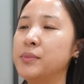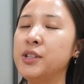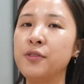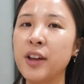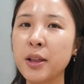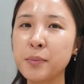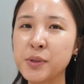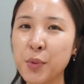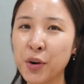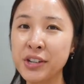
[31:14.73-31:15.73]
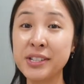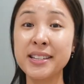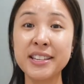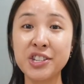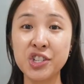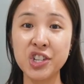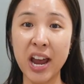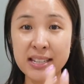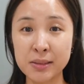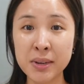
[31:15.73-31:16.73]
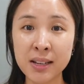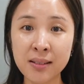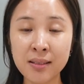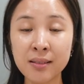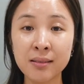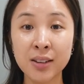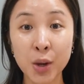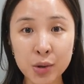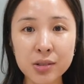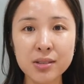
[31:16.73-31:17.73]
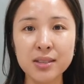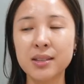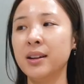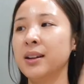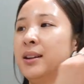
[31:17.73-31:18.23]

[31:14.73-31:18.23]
develops more into the jasmine notes,